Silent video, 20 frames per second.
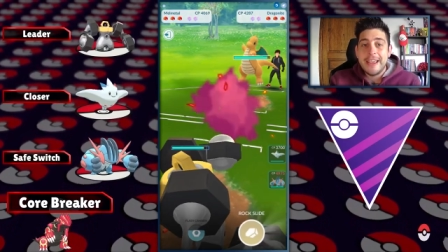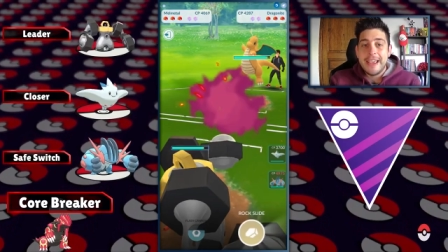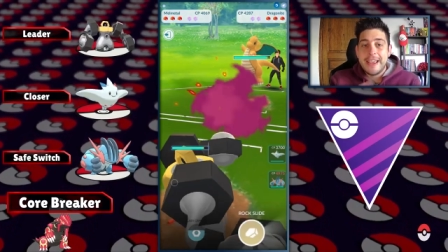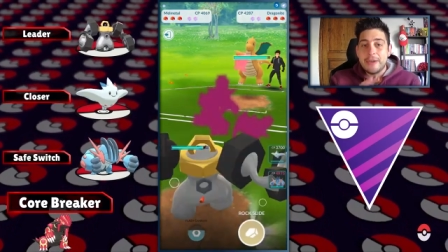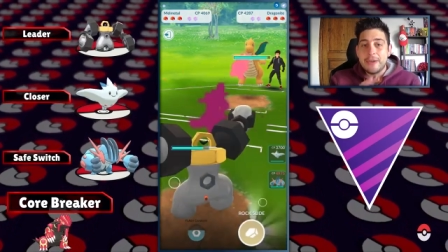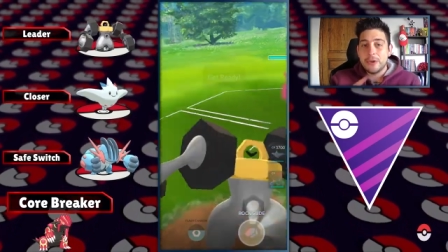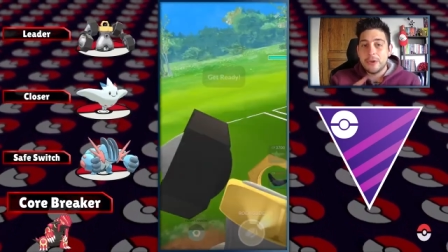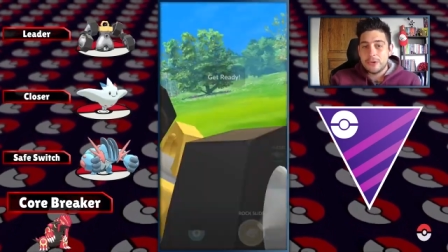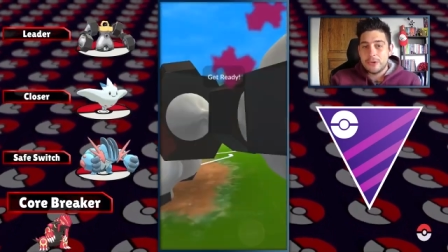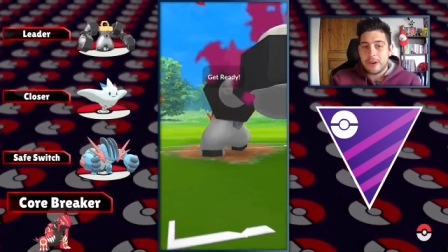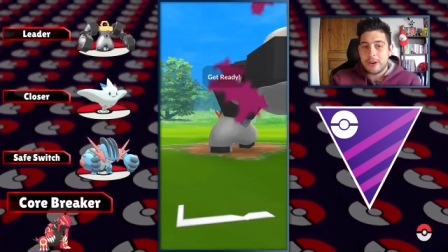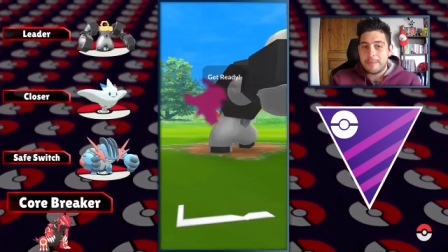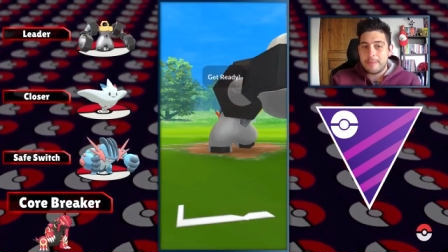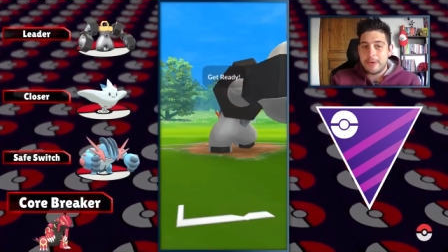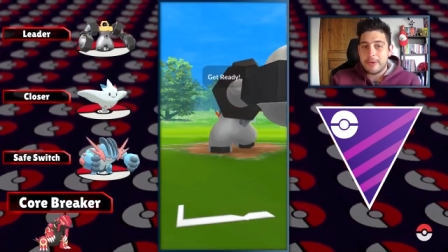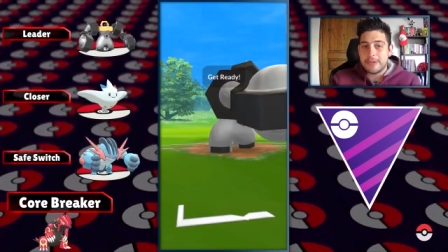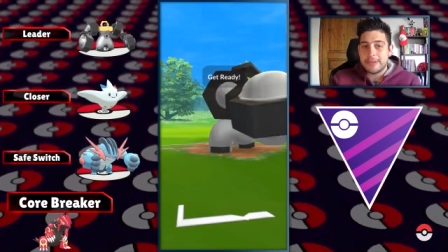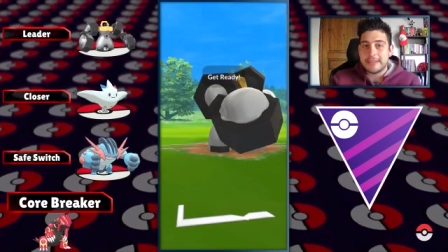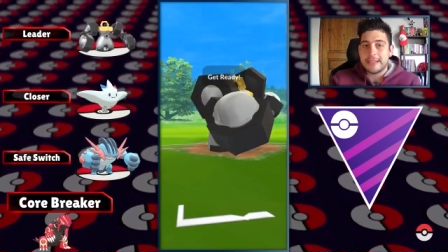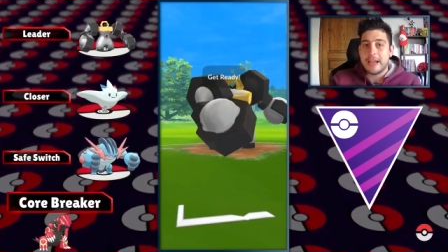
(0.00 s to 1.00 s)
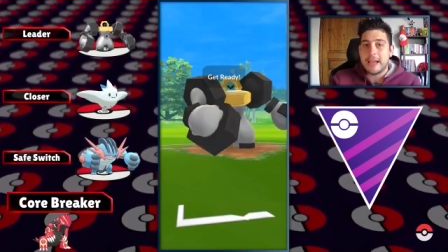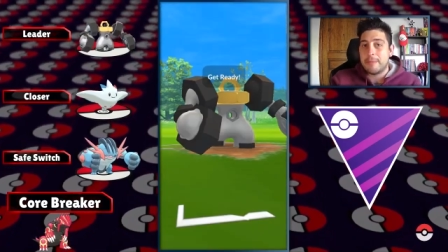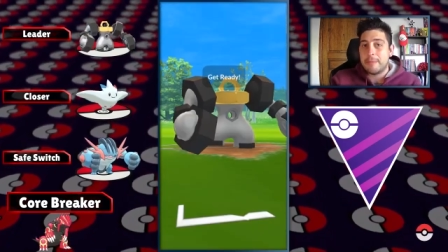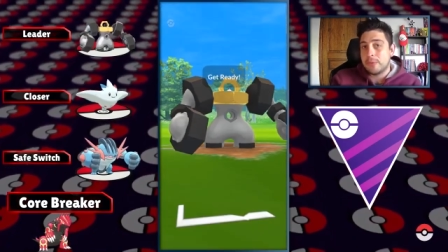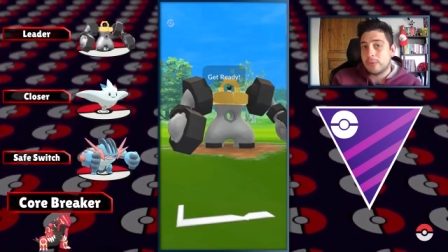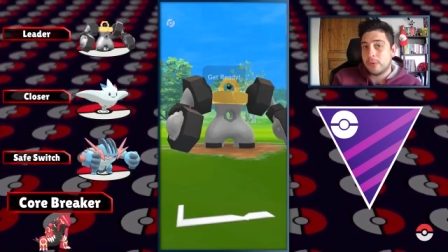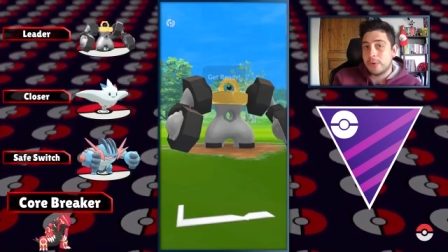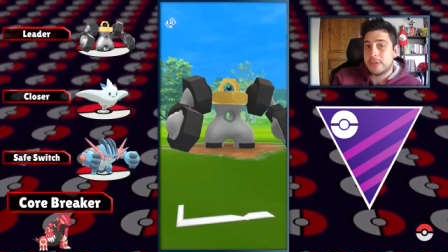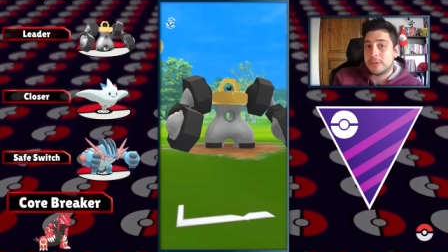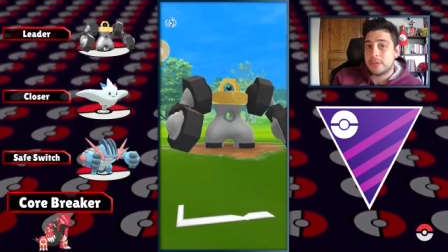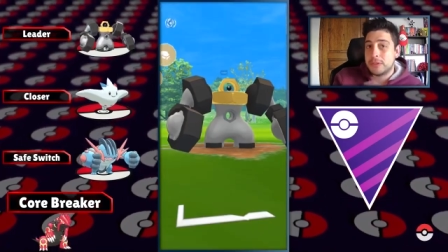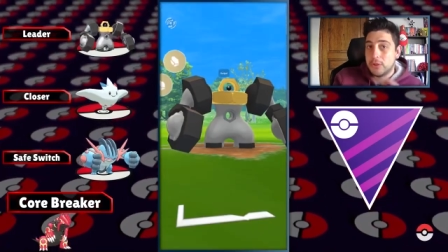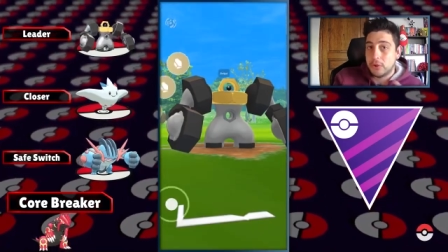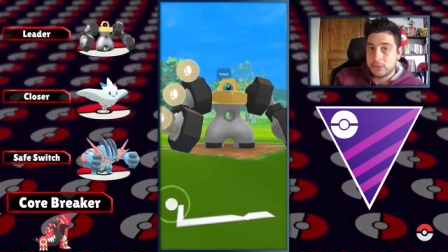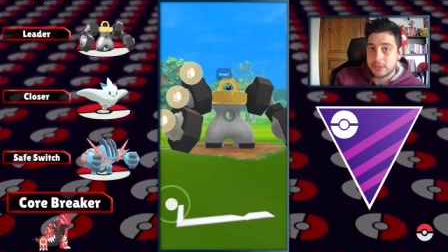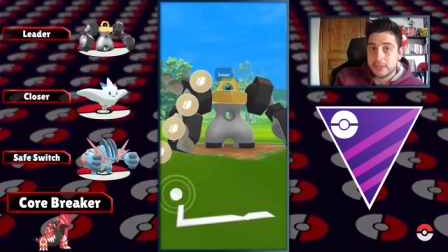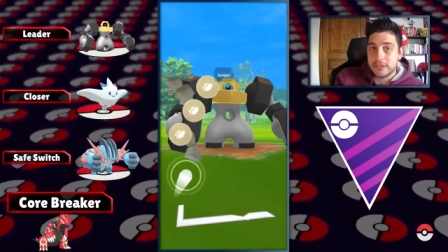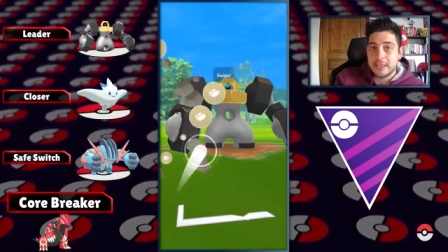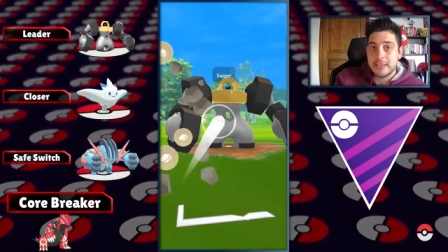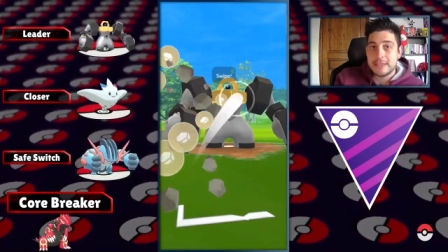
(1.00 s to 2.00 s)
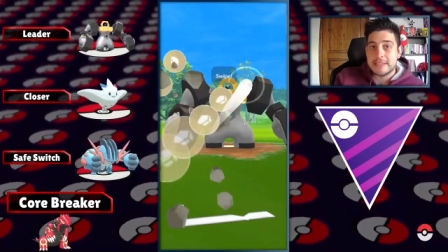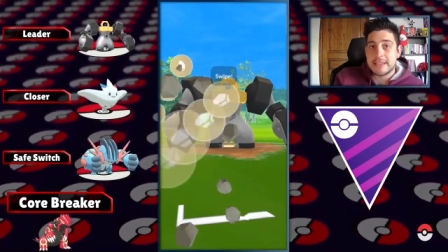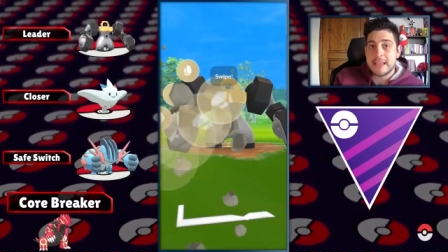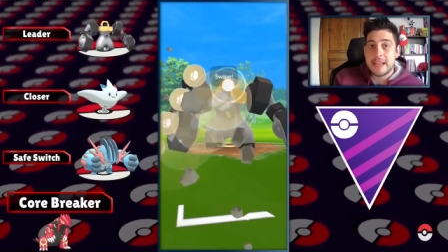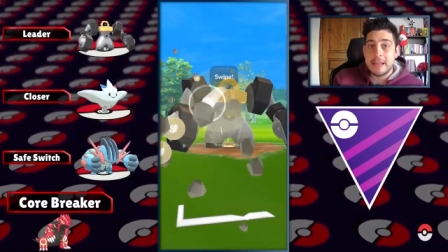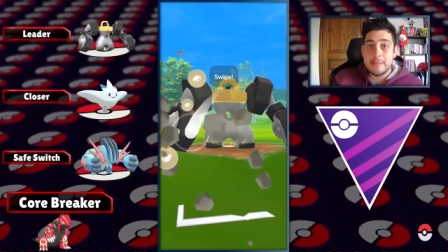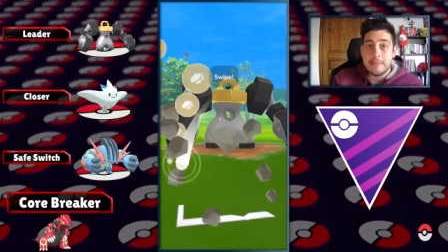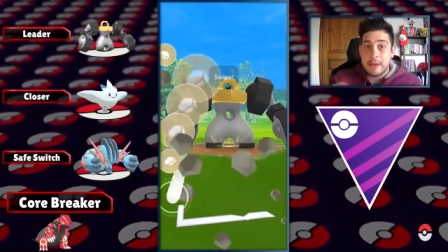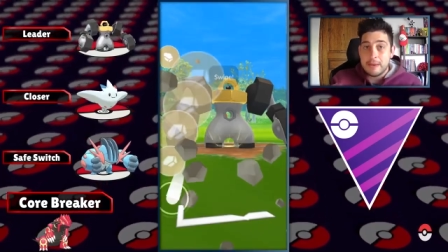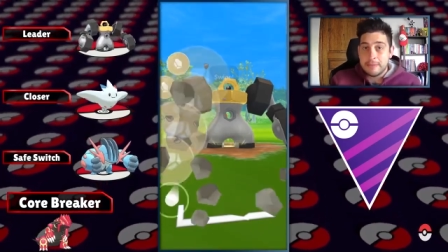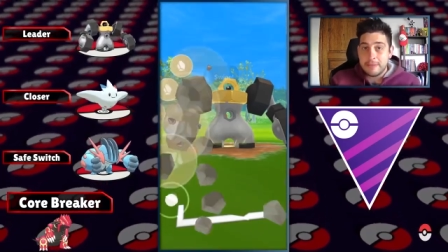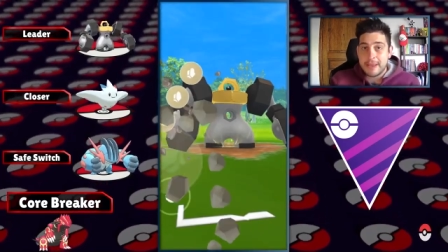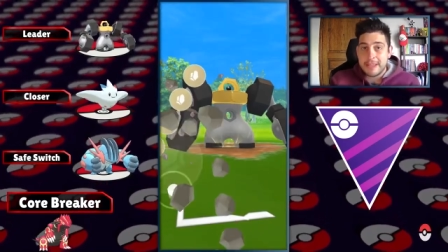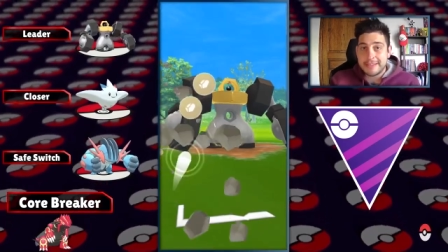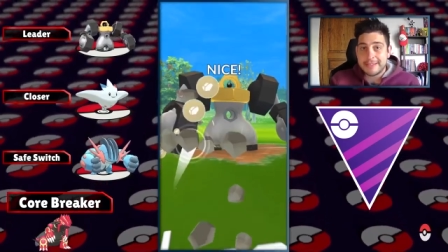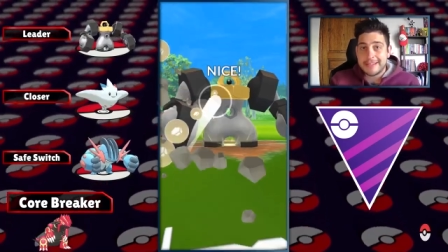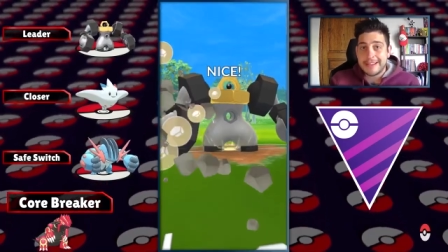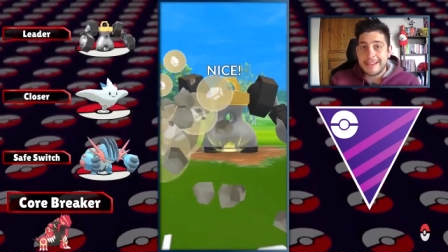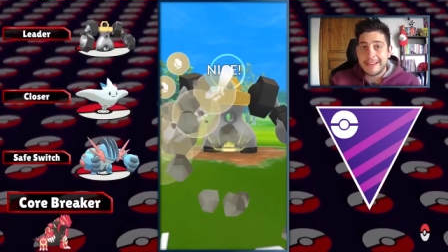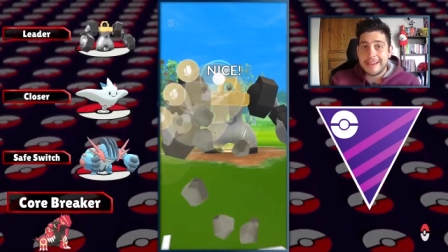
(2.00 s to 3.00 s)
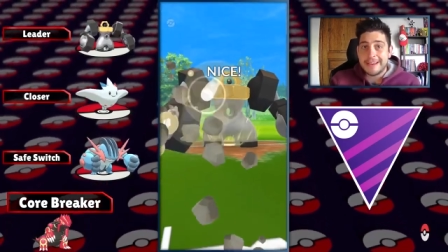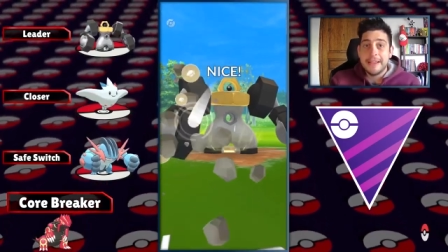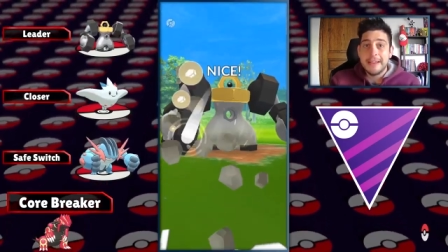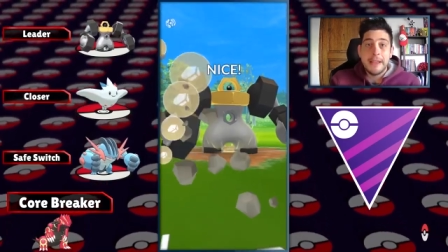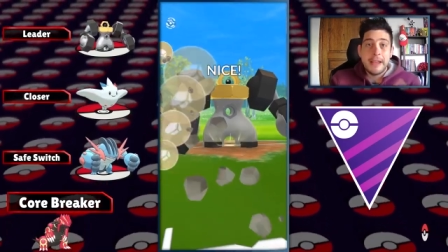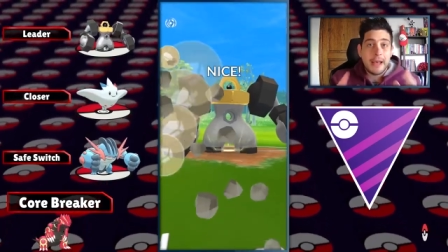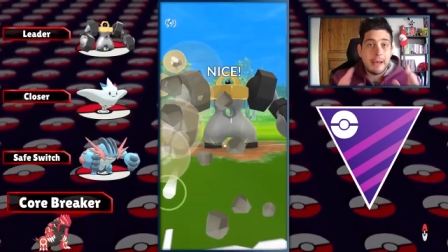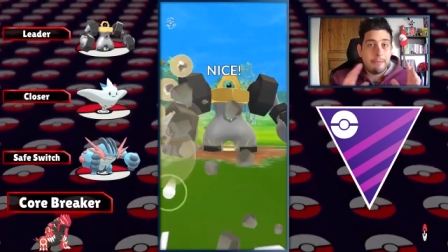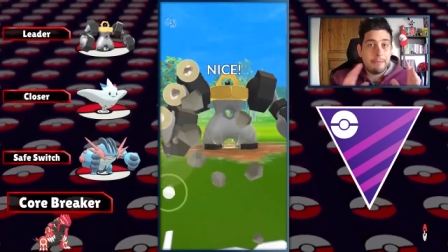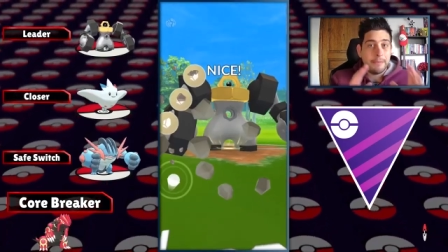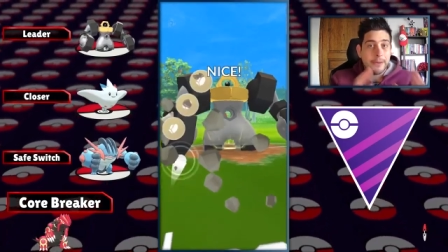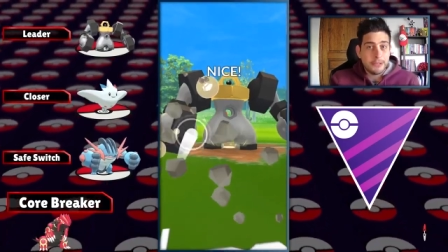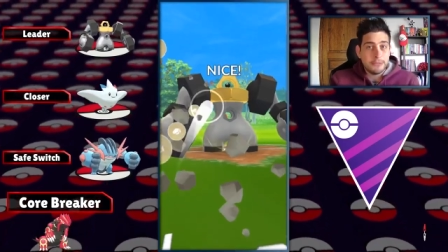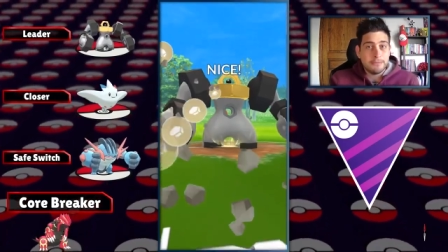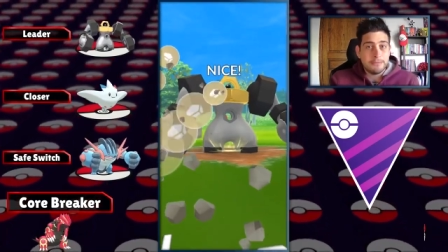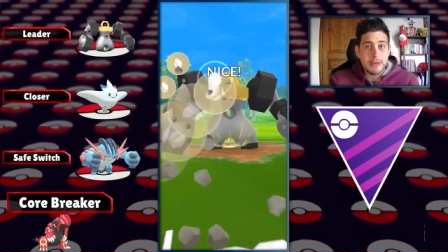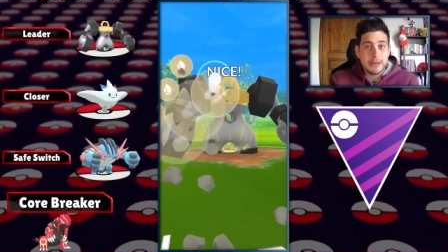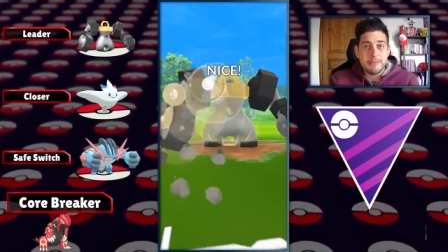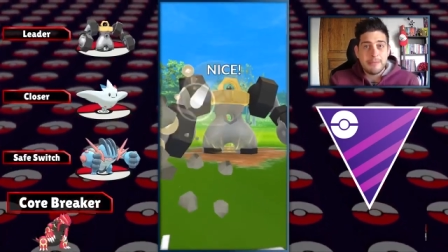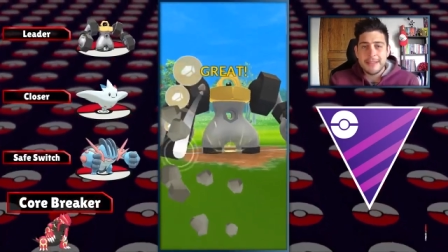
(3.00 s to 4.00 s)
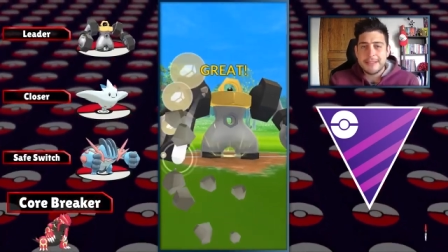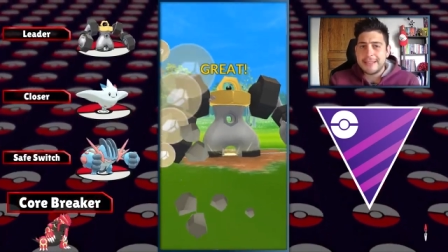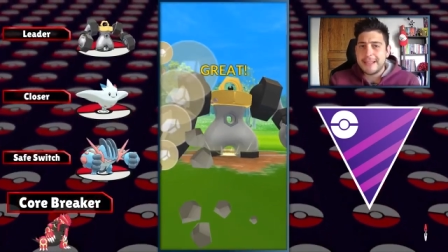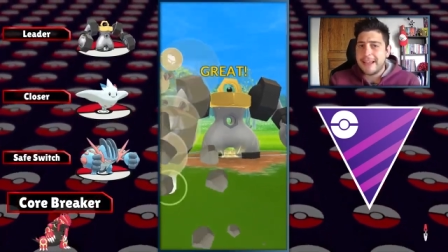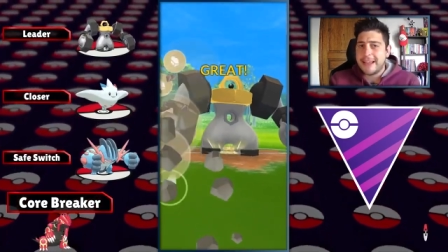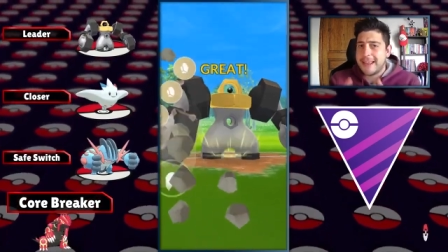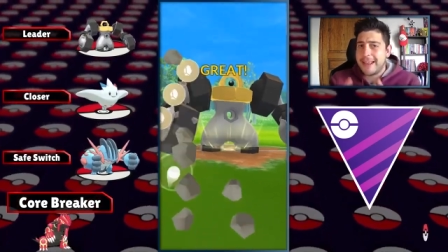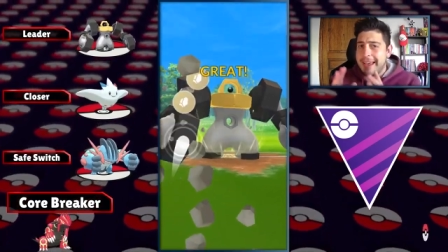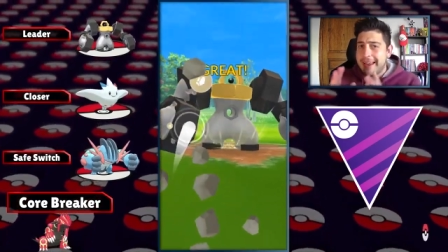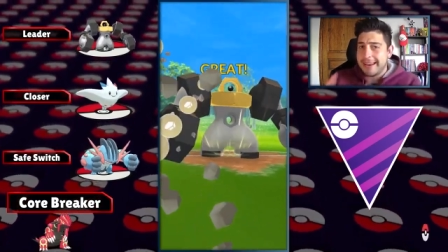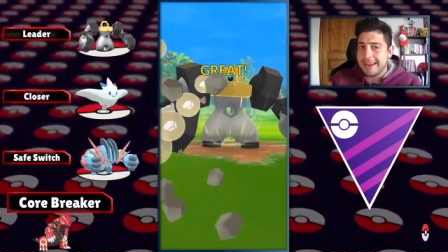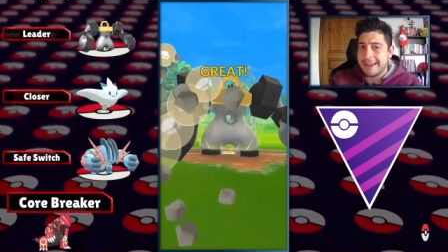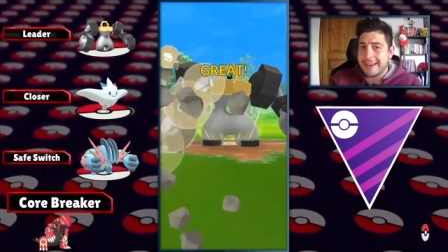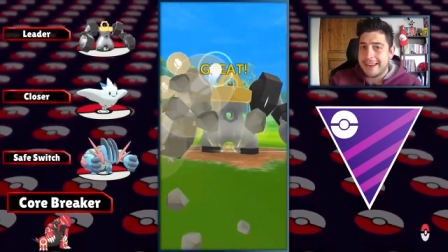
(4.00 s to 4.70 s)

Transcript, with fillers: and we're gonna pair it up with Togekiss and Melmetal about metal, I,